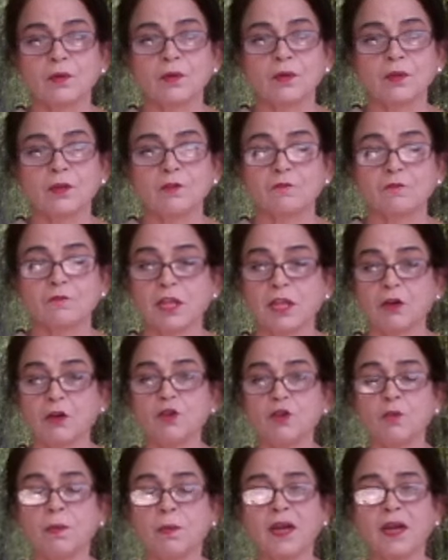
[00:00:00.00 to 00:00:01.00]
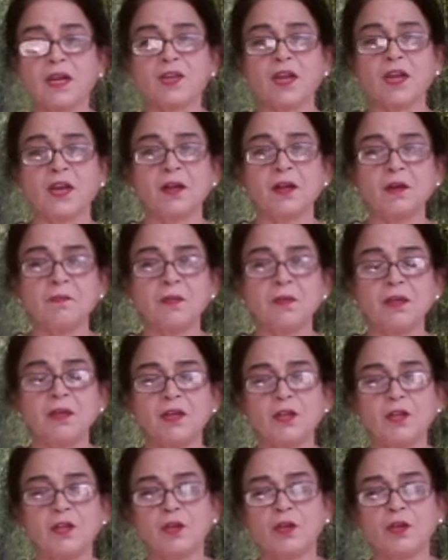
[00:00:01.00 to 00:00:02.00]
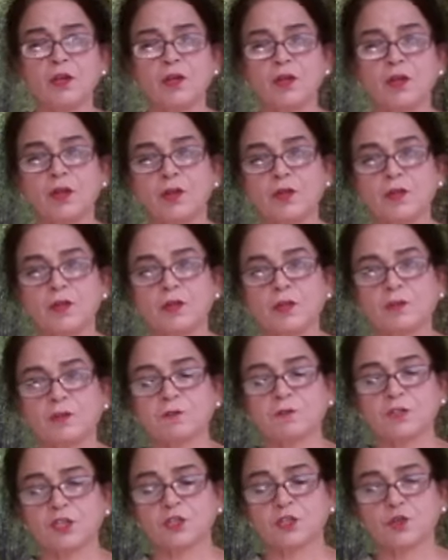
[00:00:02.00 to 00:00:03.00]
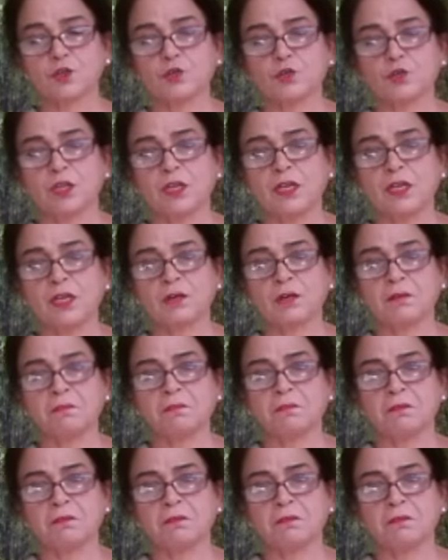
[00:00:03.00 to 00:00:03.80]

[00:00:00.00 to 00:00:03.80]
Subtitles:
Without pranayama, if you just do the